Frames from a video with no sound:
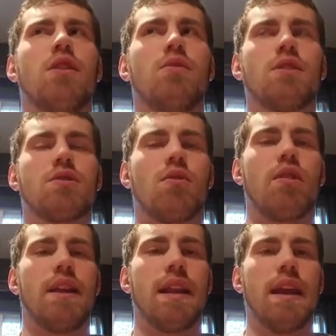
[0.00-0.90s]

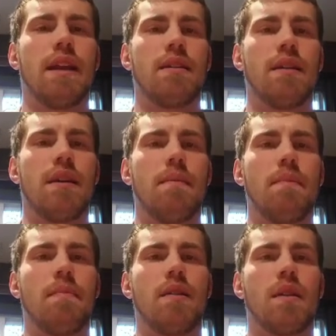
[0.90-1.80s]
disordered eating,
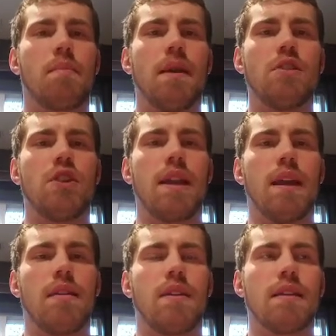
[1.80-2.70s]
binge
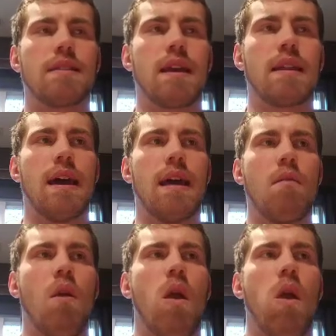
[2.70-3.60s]
eating, and things like that.